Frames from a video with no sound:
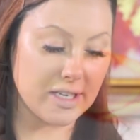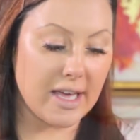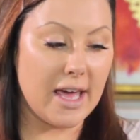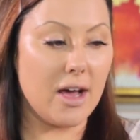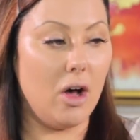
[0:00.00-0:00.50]

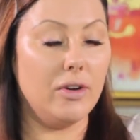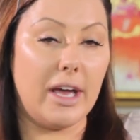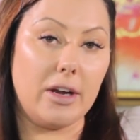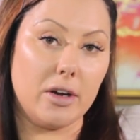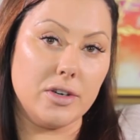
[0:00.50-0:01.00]
Decay All
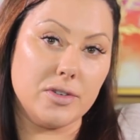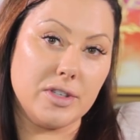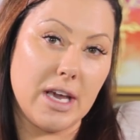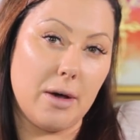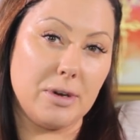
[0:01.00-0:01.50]
Nighter. Do you
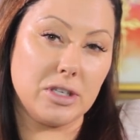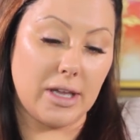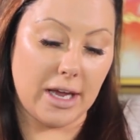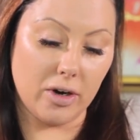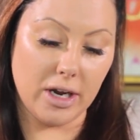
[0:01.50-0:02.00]
see how much
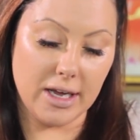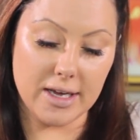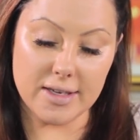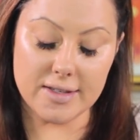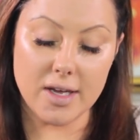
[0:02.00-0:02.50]
lighter it
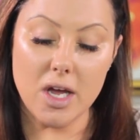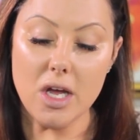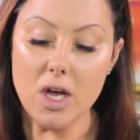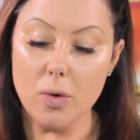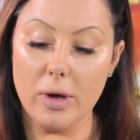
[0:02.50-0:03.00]
is?
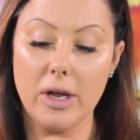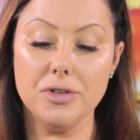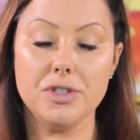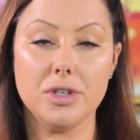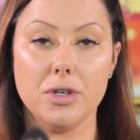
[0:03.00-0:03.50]
What
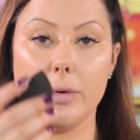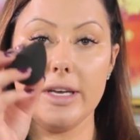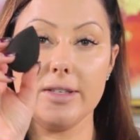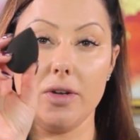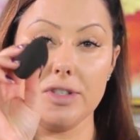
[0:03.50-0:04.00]
I'll do
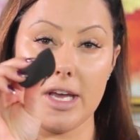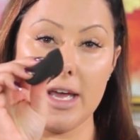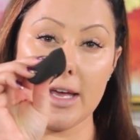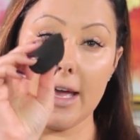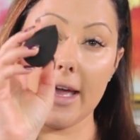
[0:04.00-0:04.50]
is I'll
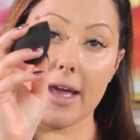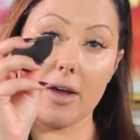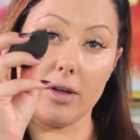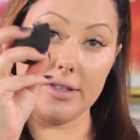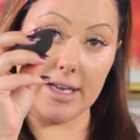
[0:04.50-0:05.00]
take
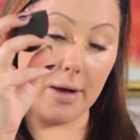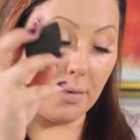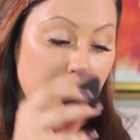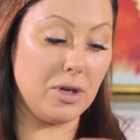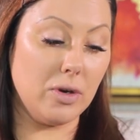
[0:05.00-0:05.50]
a
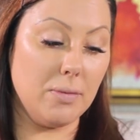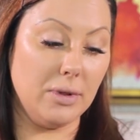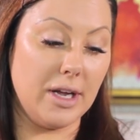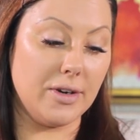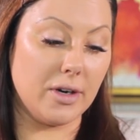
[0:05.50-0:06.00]
damp beauty
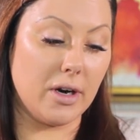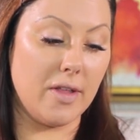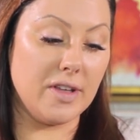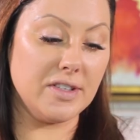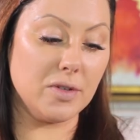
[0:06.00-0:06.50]
blender
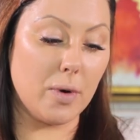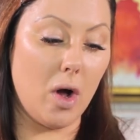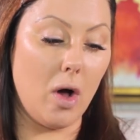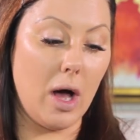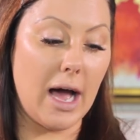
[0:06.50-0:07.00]
and this is where
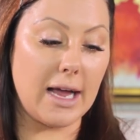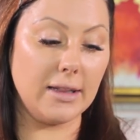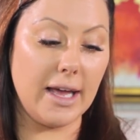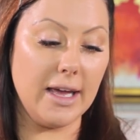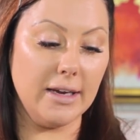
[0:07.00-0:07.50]
I'll
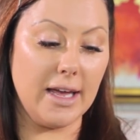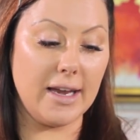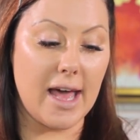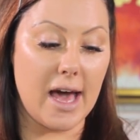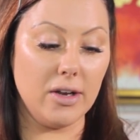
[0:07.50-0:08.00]
highlight
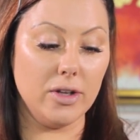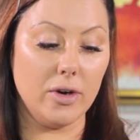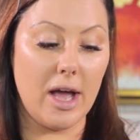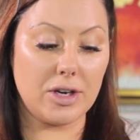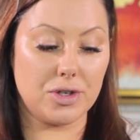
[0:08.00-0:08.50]
and add a
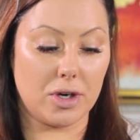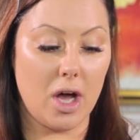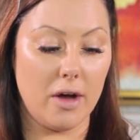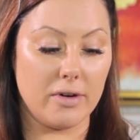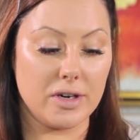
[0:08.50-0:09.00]
little extra
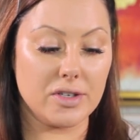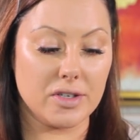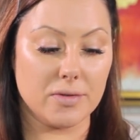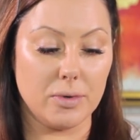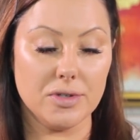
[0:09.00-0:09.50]
coverage
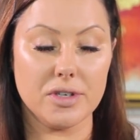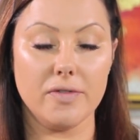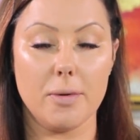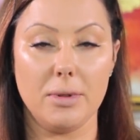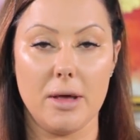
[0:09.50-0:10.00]
because most of
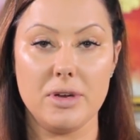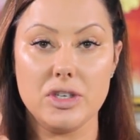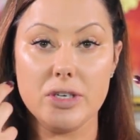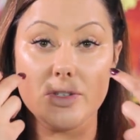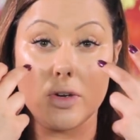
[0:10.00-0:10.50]
our
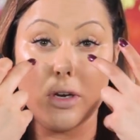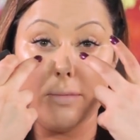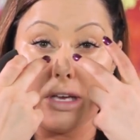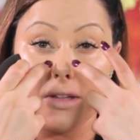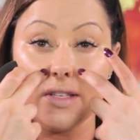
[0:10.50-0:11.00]
blemishes are going to
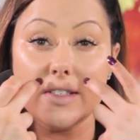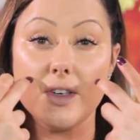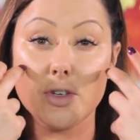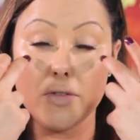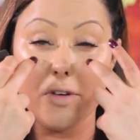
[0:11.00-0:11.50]
be in the
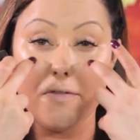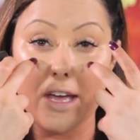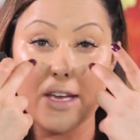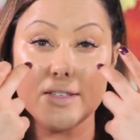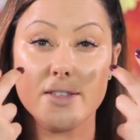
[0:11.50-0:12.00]
center of the
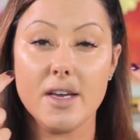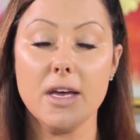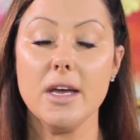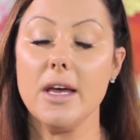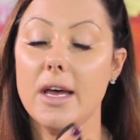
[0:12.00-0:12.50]
face.
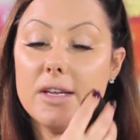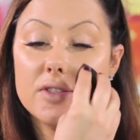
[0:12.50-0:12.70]
And